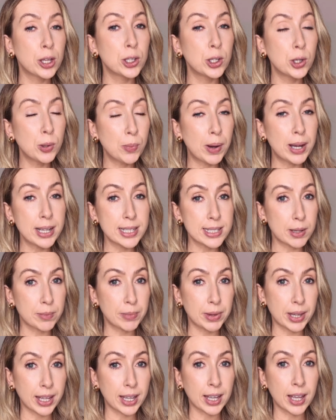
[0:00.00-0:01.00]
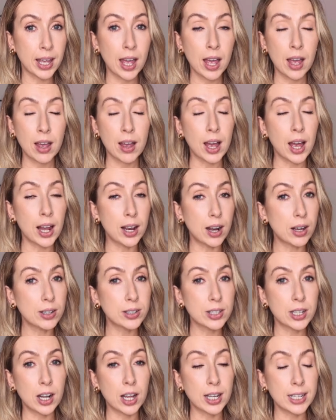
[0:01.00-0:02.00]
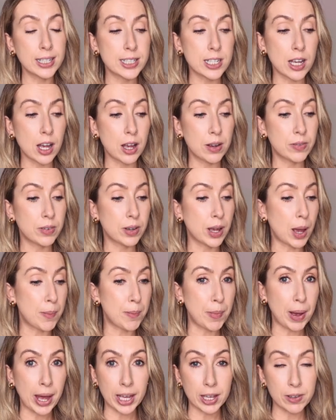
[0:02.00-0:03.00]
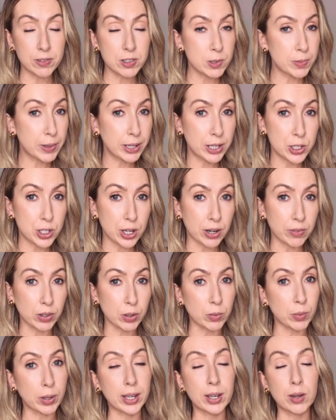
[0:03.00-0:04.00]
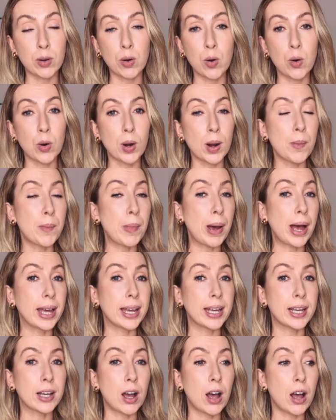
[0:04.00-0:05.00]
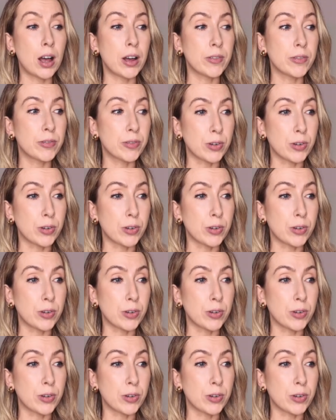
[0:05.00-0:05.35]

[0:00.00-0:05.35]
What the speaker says: you buy something along the lines of a bag of spinach every week, or a bag of